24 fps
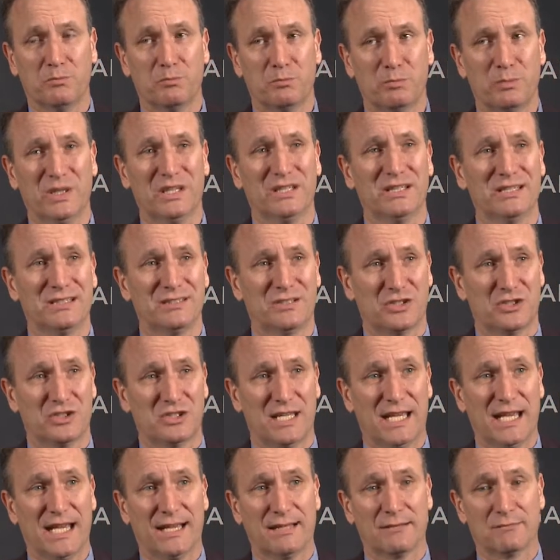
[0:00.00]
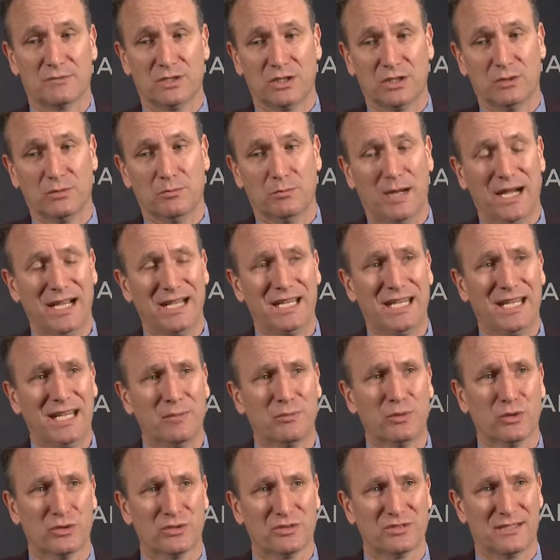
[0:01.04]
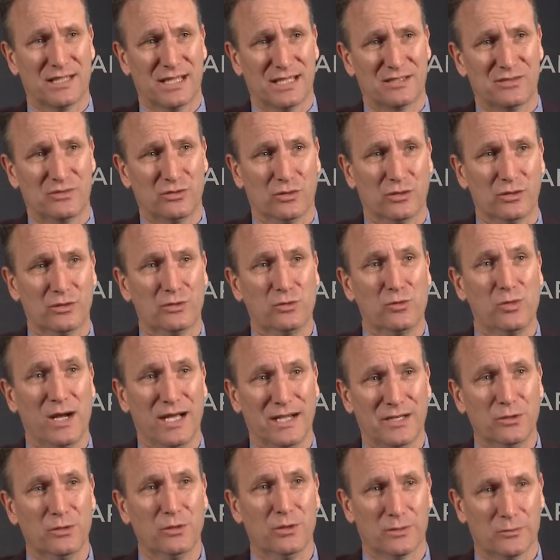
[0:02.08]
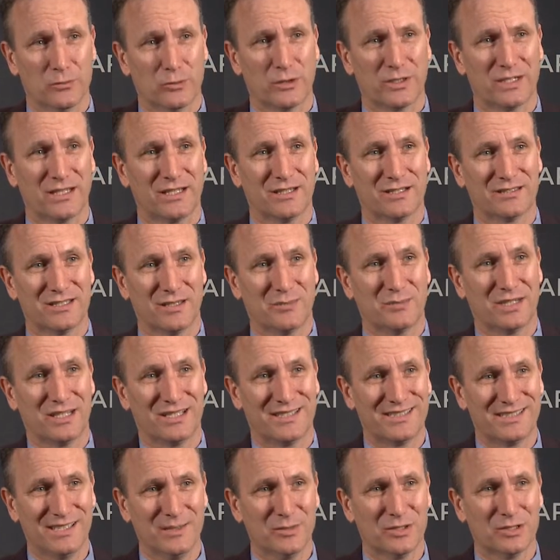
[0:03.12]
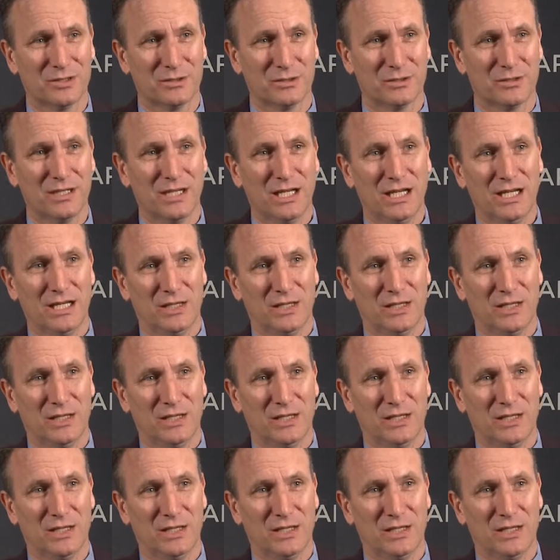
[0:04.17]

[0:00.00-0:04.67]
build it such that you know my neighbors next door, who I know are working on something similar,